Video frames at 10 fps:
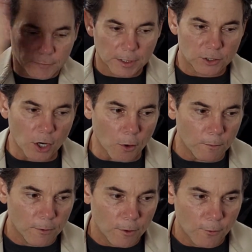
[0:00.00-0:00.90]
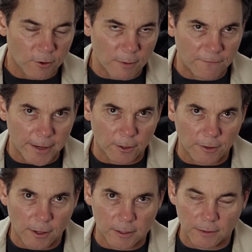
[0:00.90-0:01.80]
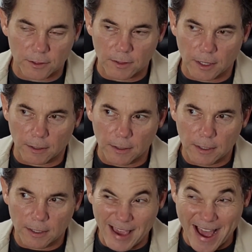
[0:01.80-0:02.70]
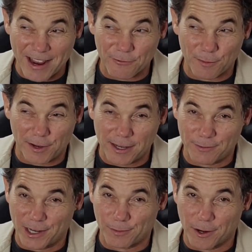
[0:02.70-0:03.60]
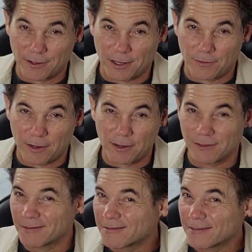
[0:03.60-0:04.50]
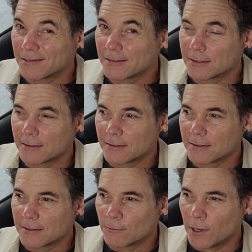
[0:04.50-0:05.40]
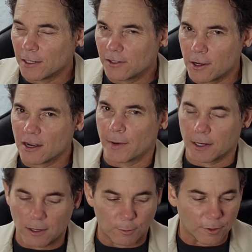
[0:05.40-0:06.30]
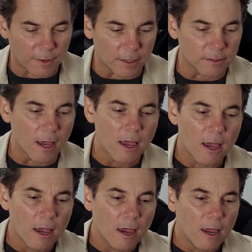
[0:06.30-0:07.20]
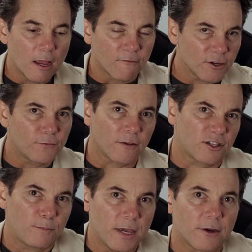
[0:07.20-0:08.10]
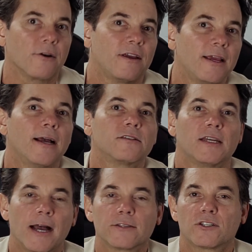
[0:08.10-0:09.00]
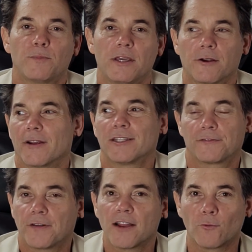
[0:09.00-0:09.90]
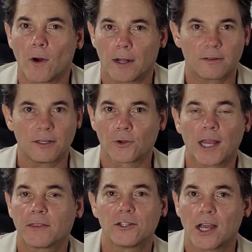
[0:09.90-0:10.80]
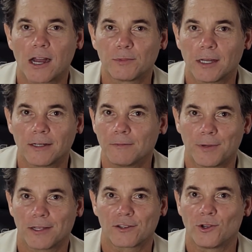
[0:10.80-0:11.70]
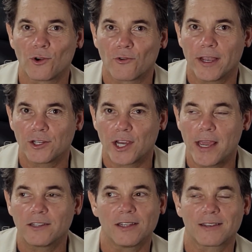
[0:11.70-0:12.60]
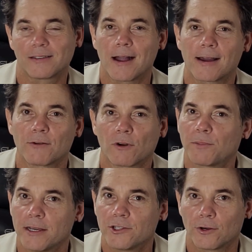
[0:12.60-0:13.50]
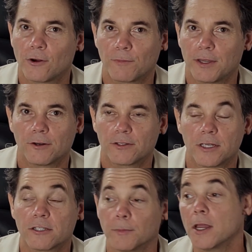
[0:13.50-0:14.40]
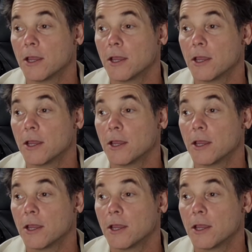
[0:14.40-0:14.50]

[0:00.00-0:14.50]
So, what are my final thoughts on this thing? Can it replace my smart TV? Well, let's talk about a couple of things. First of all, the speaker. Yes, it has a speaker. It's 5 watts. It'll get the job done, but it's no great shakes, and it's not going to replace your home theater system.